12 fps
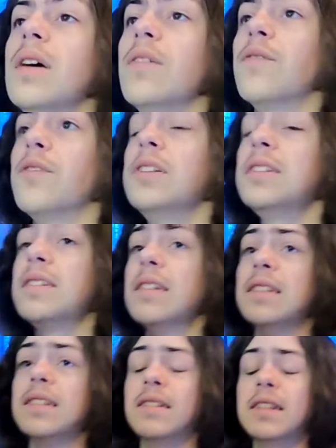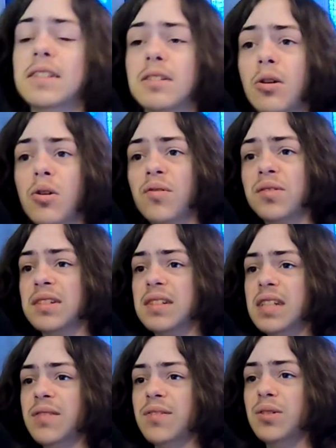For instance, let's go over to
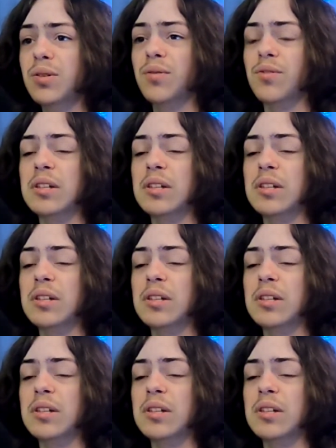Steven Universe,